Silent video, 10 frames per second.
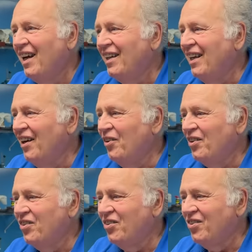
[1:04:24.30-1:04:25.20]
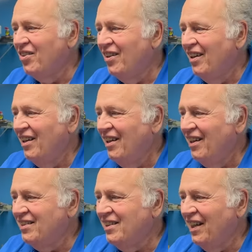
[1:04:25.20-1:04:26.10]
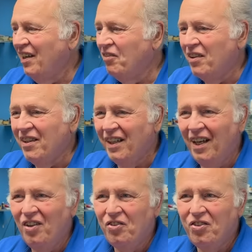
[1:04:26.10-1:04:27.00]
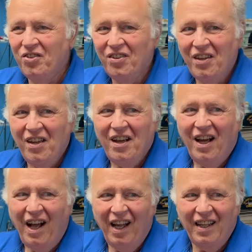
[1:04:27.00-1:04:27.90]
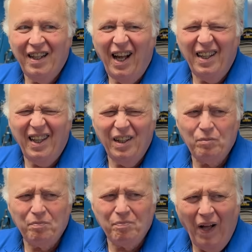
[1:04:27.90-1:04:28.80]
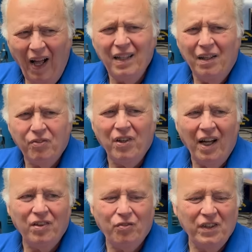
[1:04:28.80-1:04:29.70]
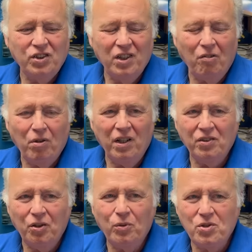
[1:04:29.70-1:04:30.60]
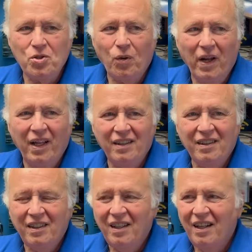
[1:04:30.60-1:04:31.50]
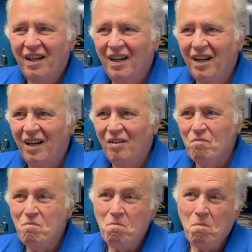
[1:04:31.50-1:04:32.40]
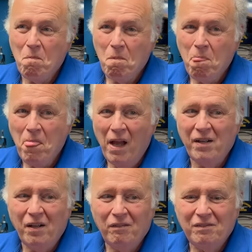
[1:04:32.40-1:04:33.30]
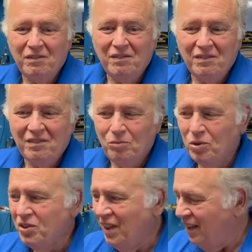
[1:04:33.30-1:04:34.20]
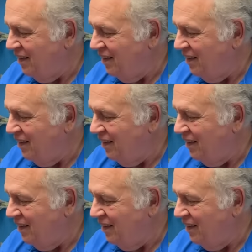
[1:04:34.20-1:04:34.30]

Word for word: you know, it's it's like everything else. I I like I love science fiction. I really do enjoy it. Um, I don't know. We'll see.